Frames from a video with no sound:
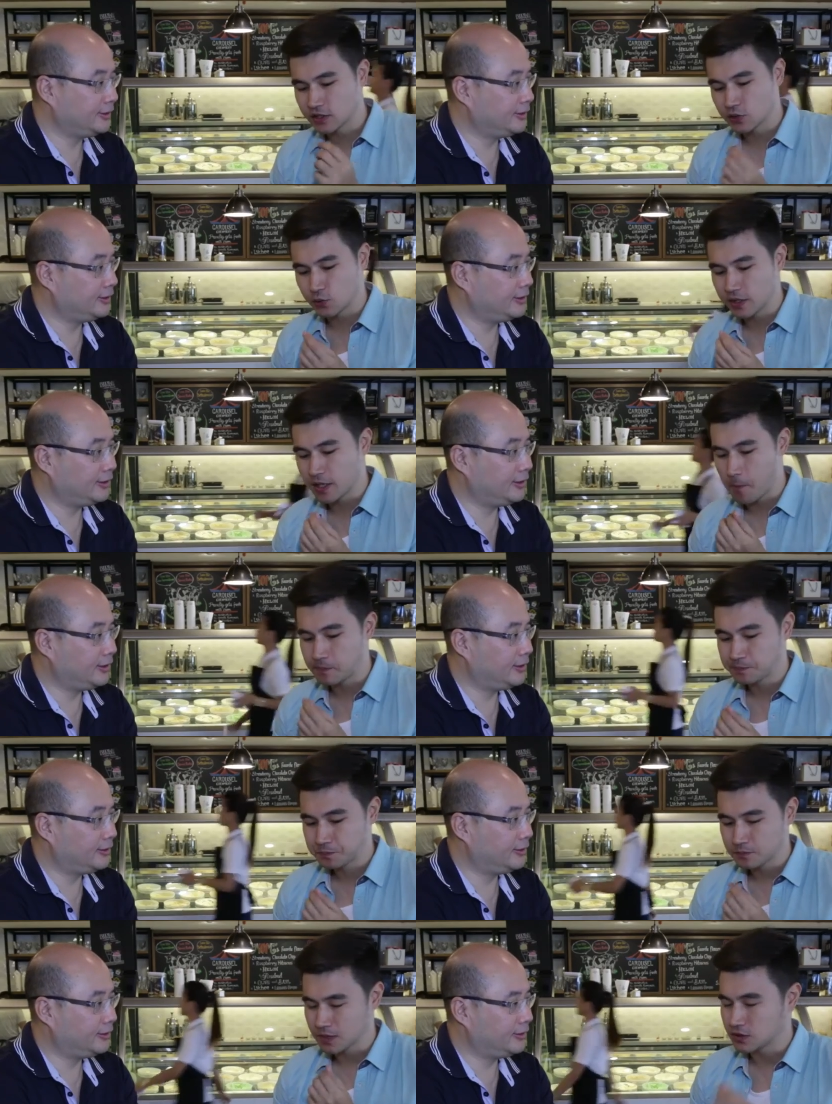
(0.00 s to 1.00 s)
Speaker 1: it's really,
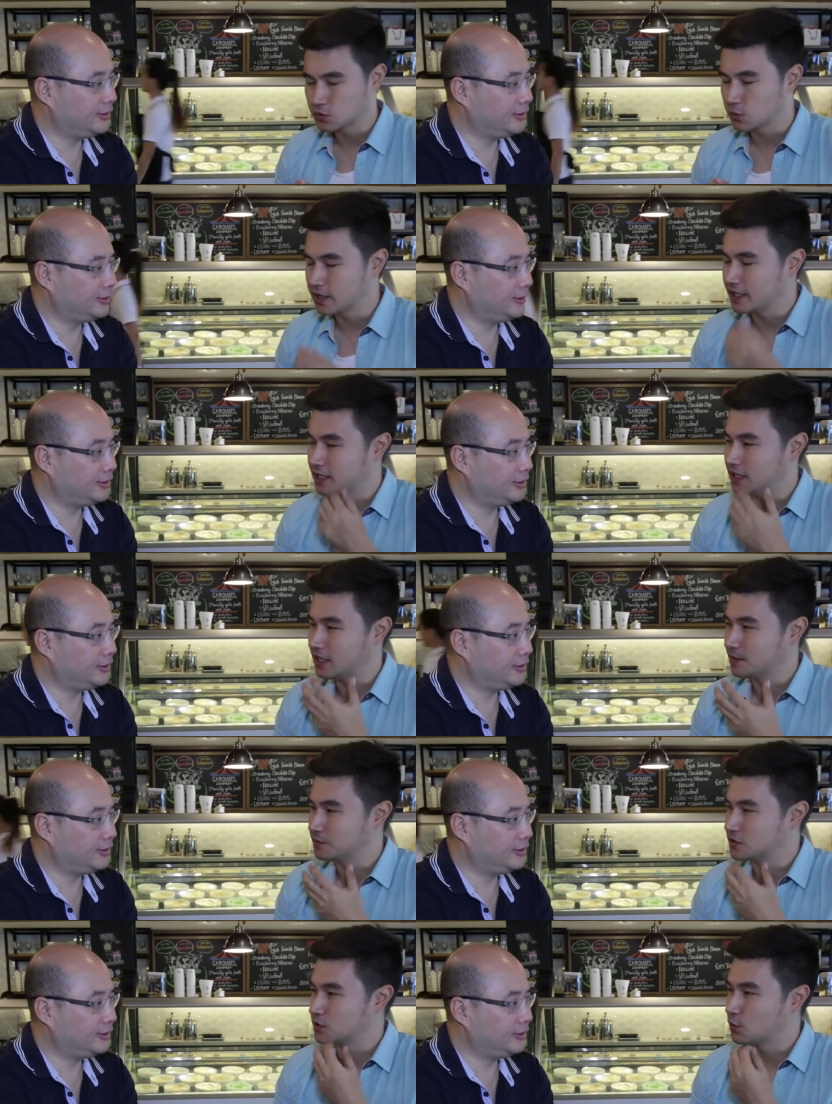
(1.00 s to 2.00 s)
it's really
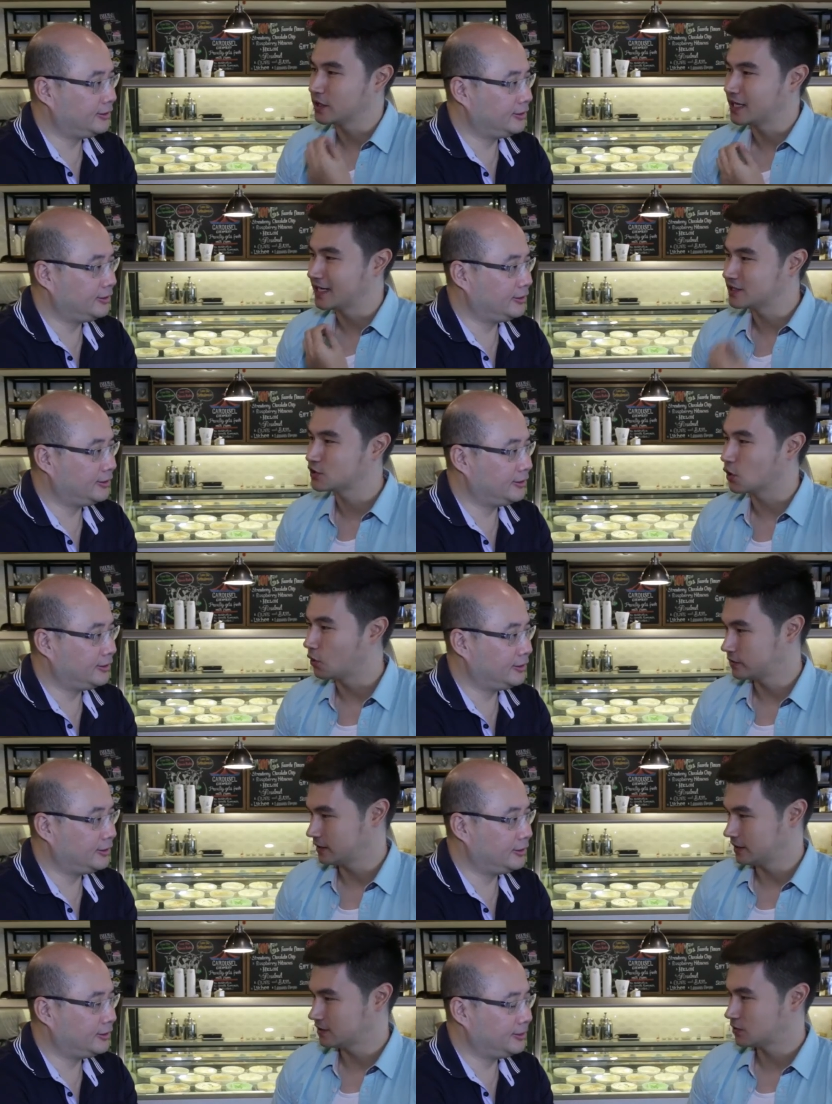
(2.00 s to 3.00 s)
there's a really nice
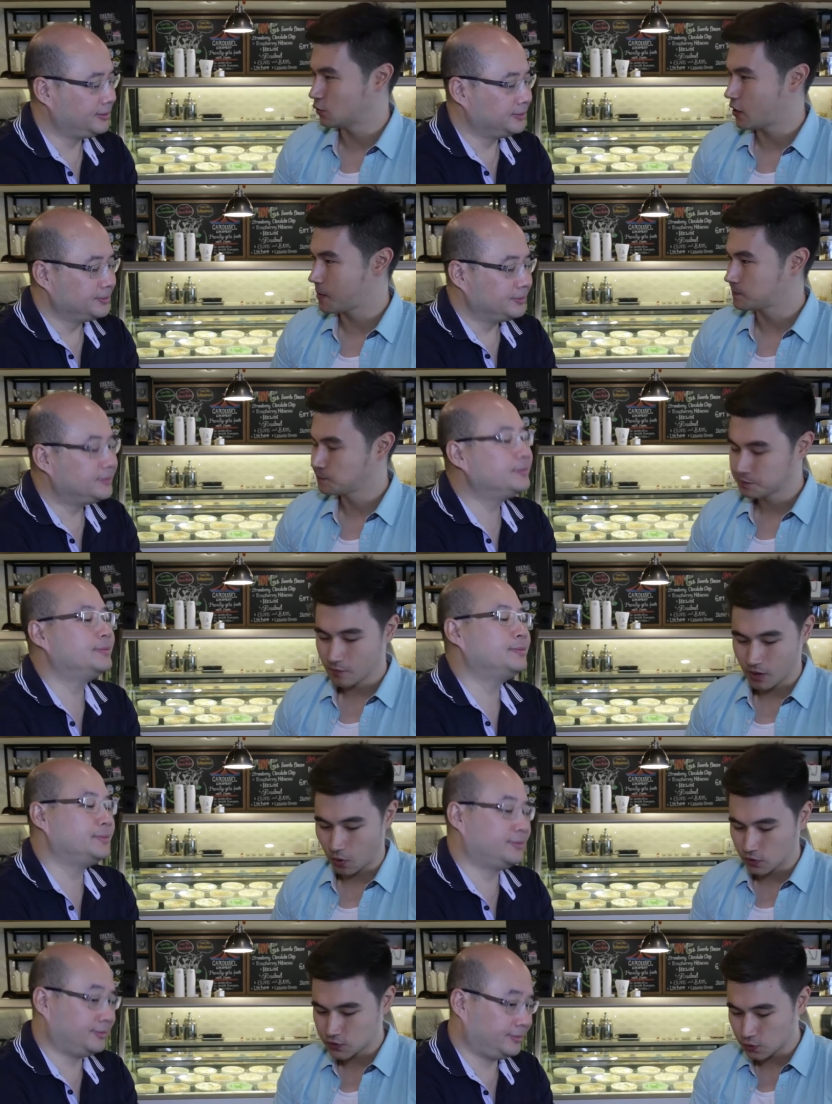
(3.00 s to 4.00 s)
saltiness to it, mm.
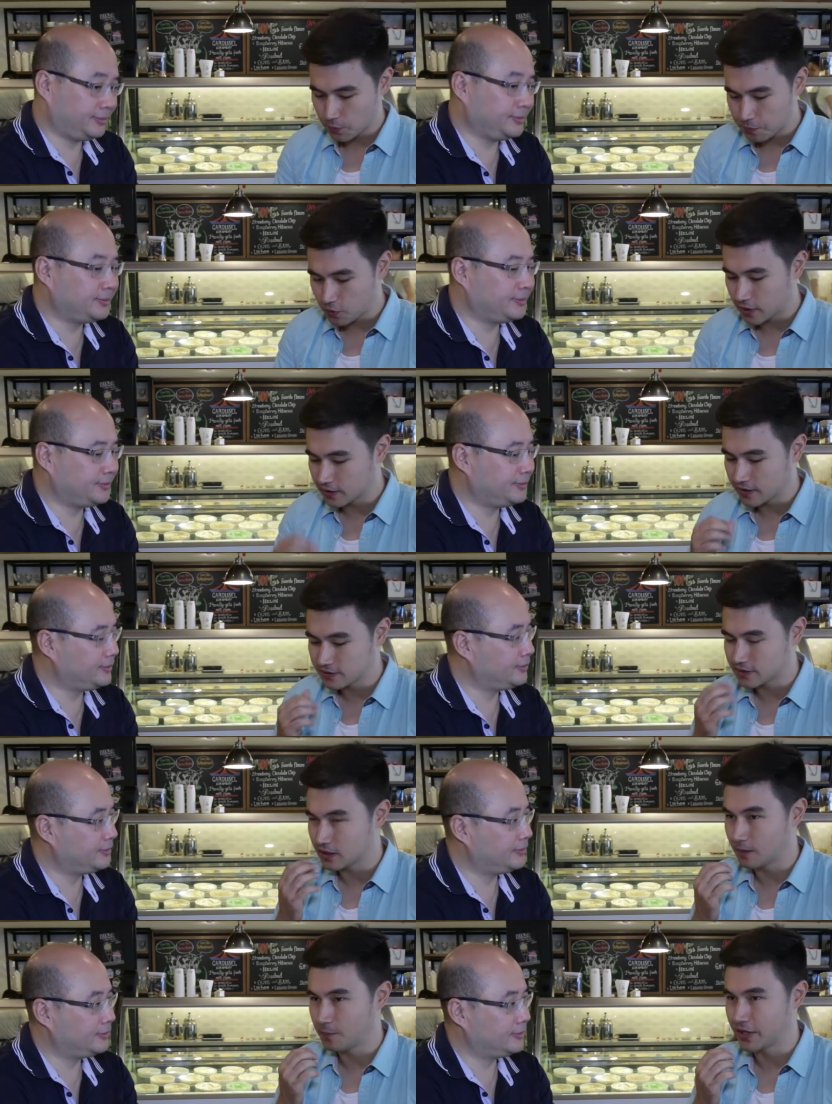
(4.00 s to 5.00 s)
and also you can taste
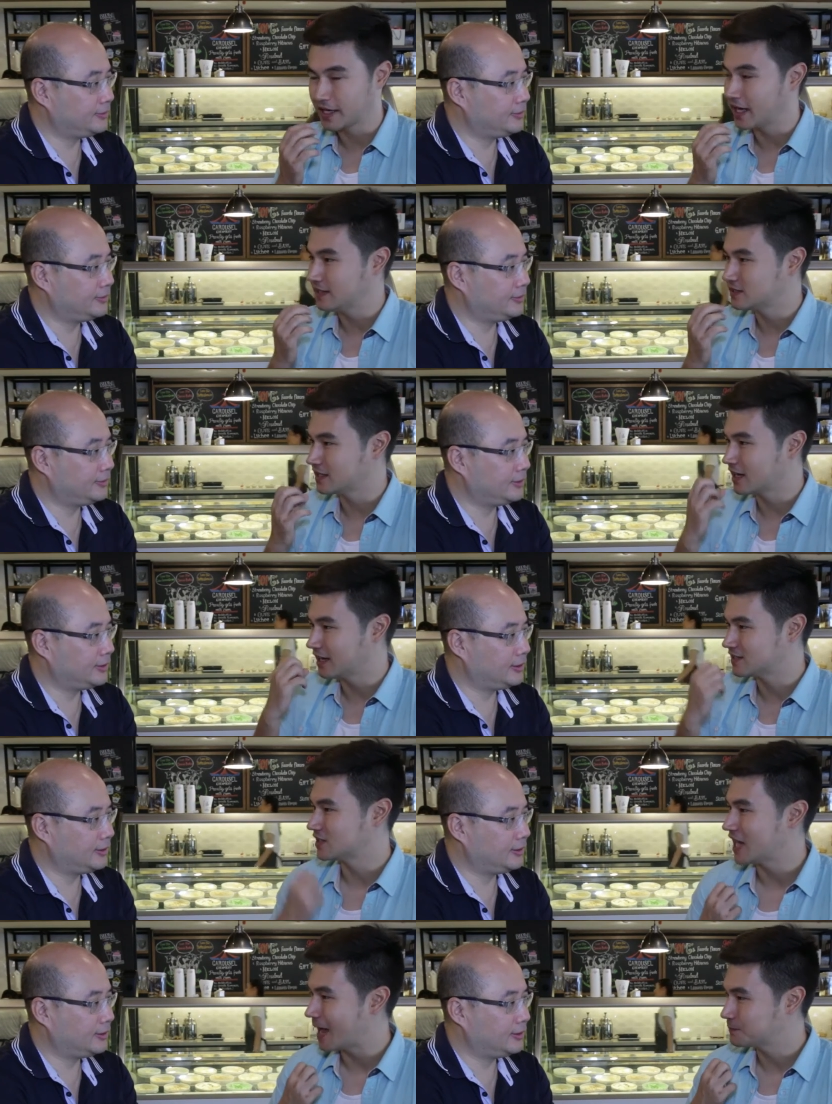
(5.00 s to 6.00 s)
the the casing kind of
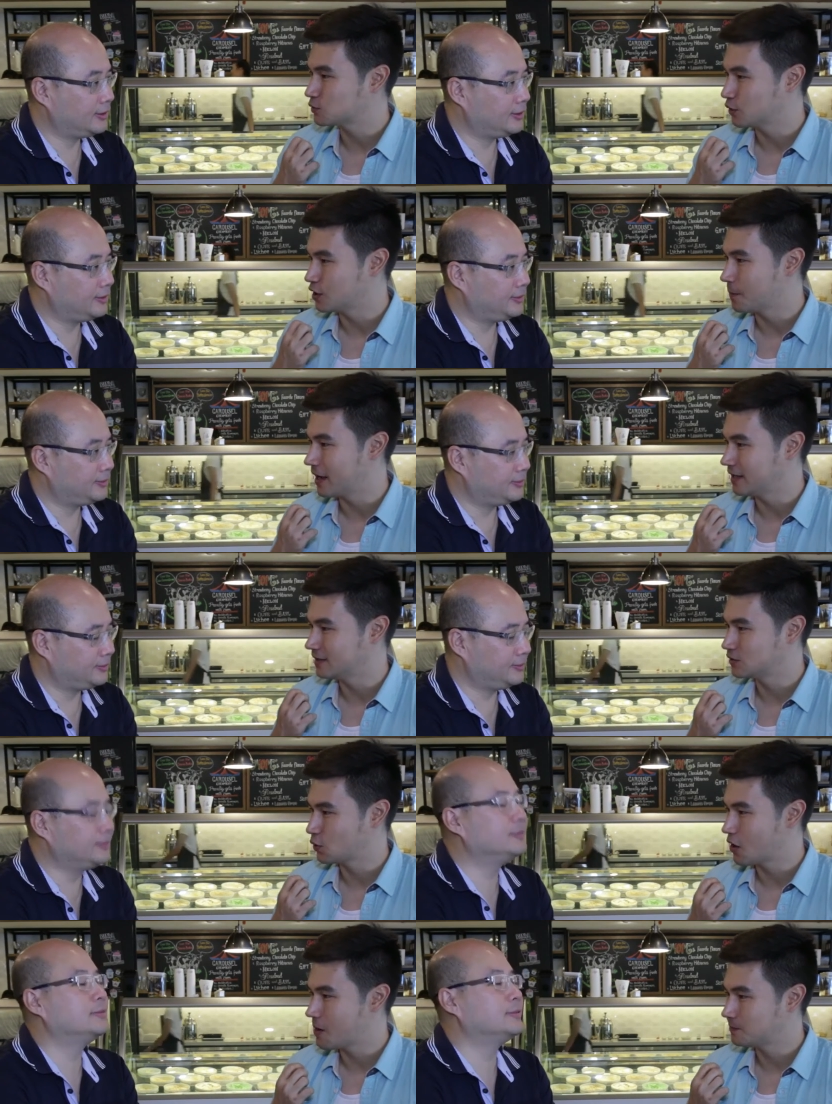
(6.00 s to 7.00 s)
snaps when you bite
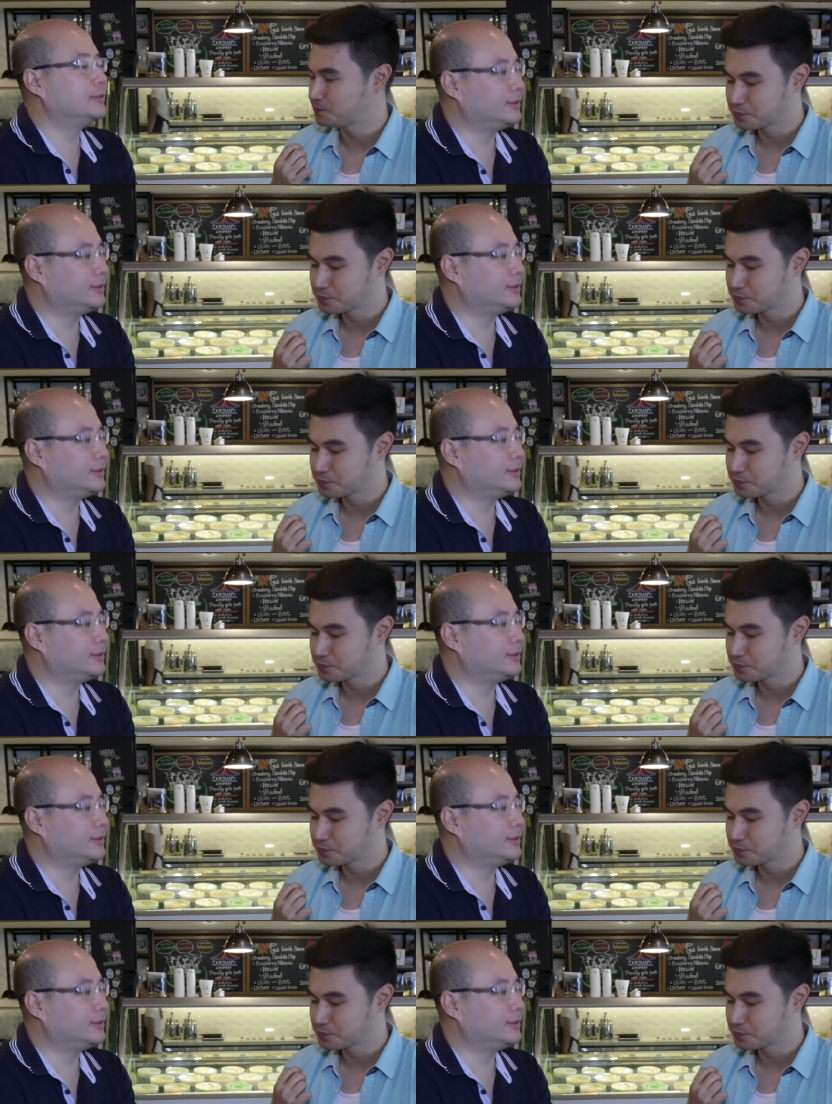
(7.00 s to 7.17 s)
into it.